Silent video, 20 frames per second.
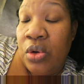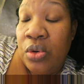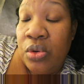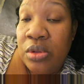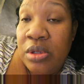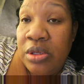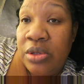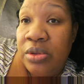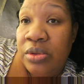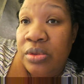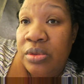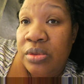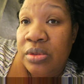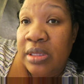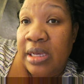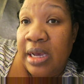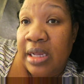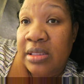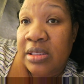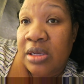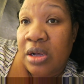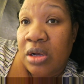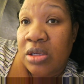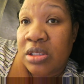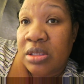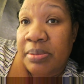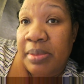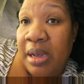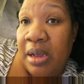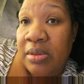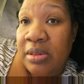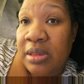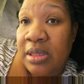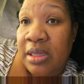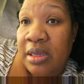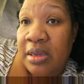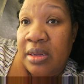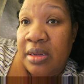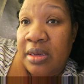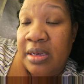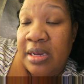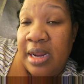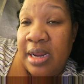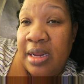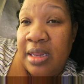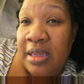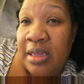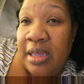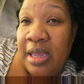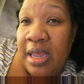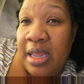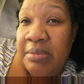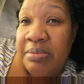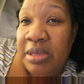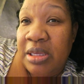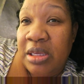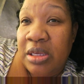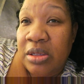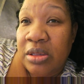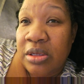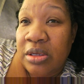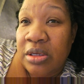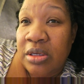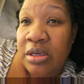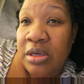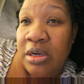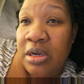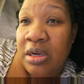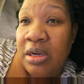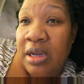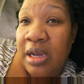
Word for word: Hulu that talks about the dating game killer.